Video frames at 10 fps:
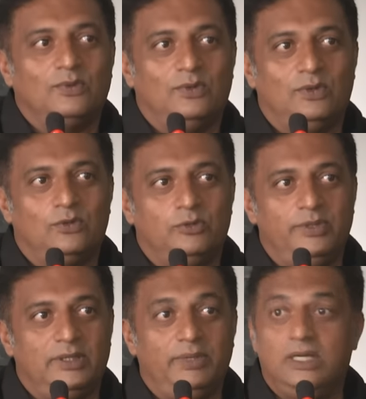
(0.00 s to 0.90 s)
or could
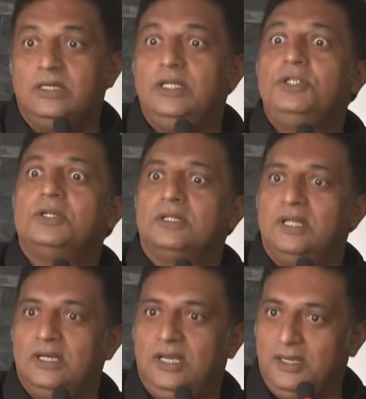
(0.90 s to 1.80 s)
be a bigger teacher
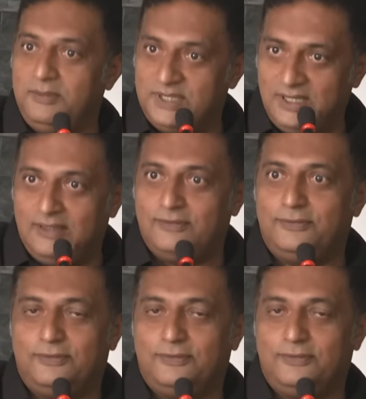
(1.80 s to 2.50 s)
than he himself.